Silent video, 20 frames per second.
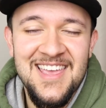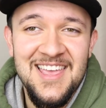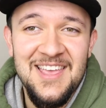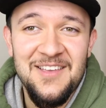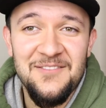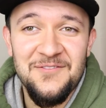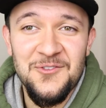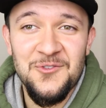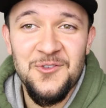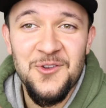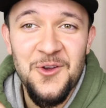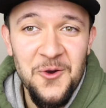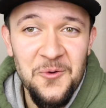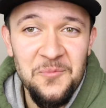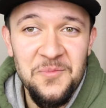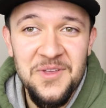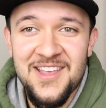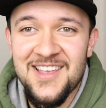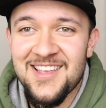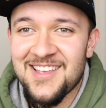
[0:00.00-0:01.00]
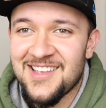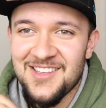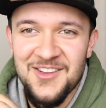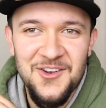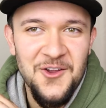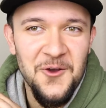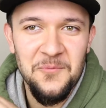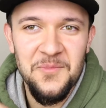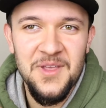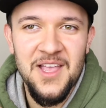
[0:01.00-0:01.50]
If you know me, you
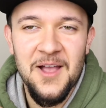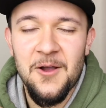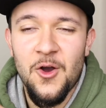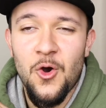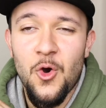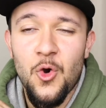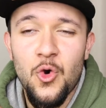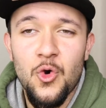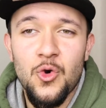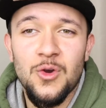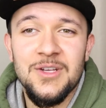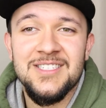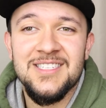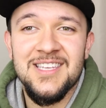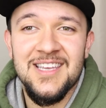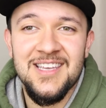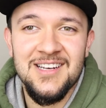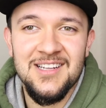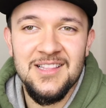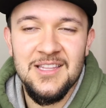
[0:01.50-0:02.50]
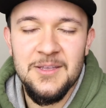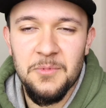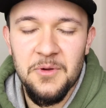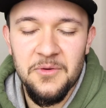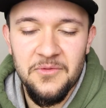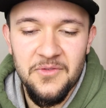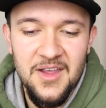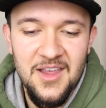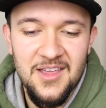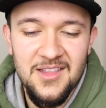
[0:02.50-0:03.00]
know me, I always taking a leap
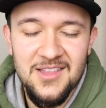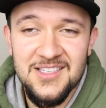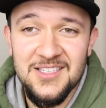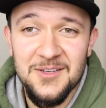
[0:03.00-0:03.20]
of faith.